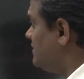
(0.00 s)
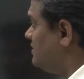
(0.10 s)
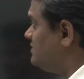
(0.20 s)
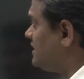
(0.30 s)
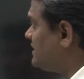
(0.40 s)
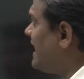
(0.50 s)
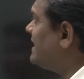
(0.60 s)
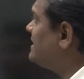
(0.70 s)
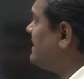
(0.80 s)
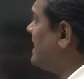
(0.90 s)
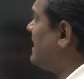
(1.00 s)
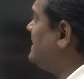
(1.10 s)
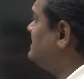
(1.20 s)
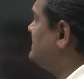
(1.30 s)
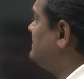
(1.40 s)
the tiger
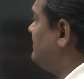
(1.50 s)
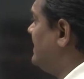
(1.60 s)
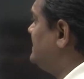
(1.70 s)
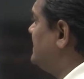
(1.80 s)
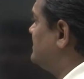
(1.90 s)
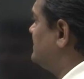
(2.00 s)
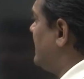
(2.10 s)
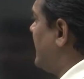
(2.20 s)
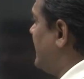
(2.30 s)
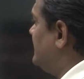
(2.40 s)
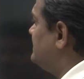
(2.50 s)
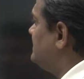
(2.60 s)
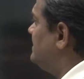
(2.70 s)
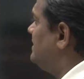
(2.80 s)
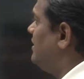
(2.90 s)
terrorized the villagers as
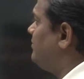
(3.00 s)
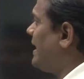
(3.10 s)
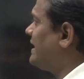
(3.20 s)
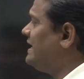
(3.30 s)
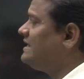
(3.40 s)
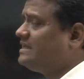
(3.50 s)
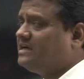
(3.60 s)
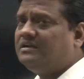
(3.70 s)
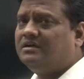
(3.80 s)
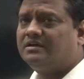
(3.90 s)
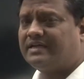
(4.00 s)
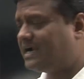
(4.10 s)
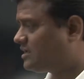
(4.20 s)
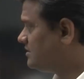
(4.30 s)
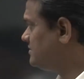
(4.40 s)
by killing their
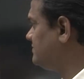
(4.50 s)
cattle.